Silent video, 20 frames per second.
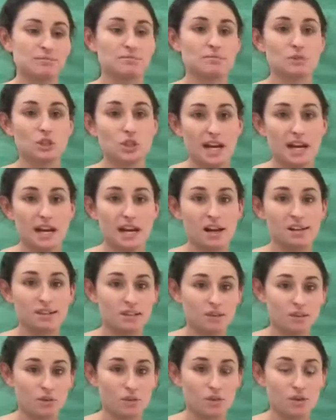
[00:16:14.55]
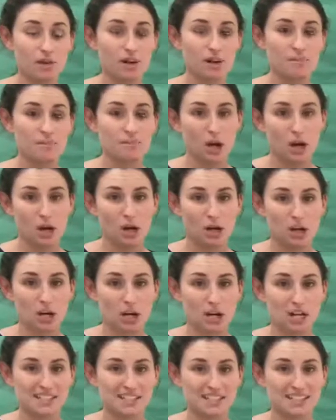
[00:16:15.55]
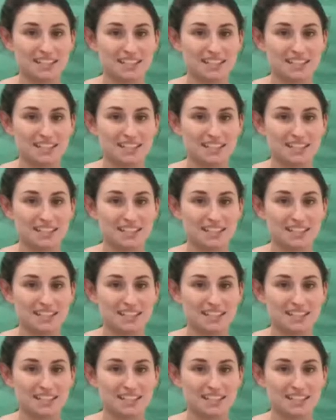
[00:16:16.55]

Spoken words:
crayons or markers